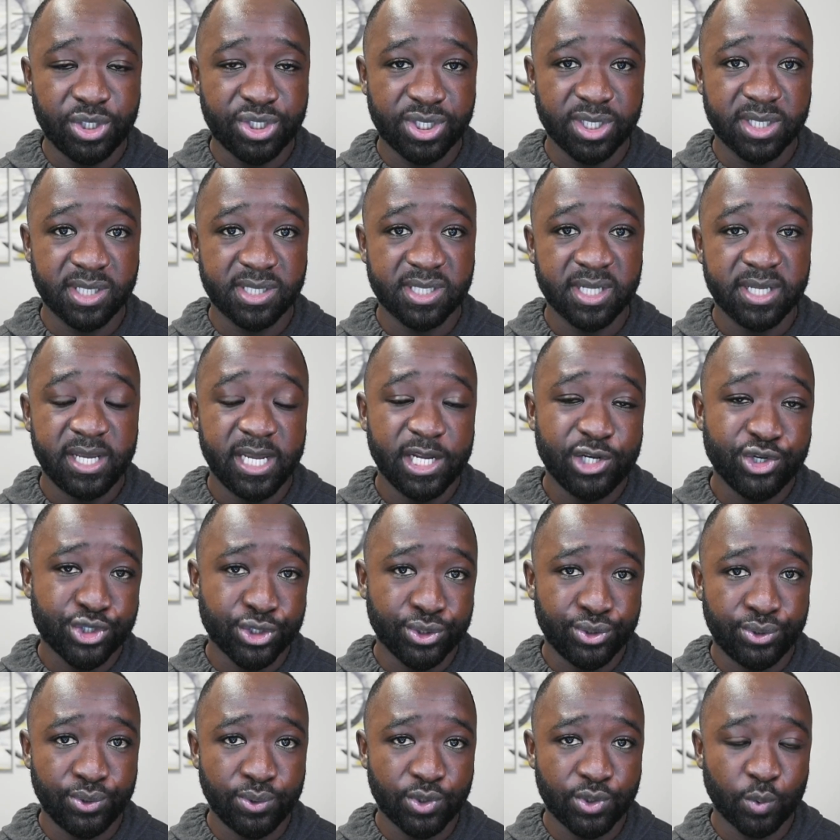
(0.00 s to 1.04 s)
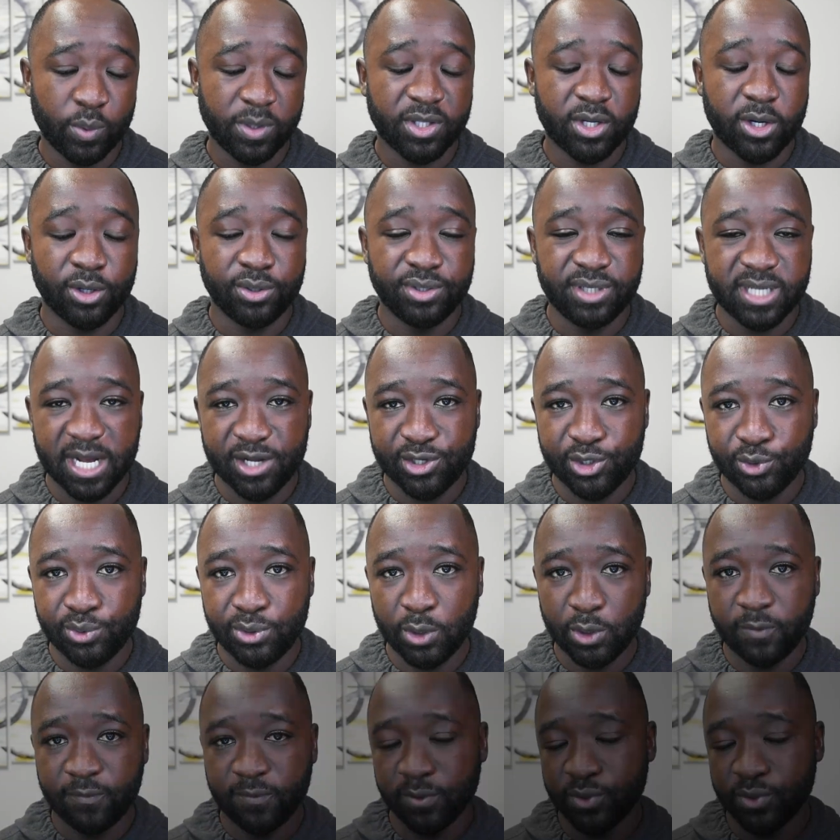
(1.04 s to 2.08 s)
which is introduced with Cardano node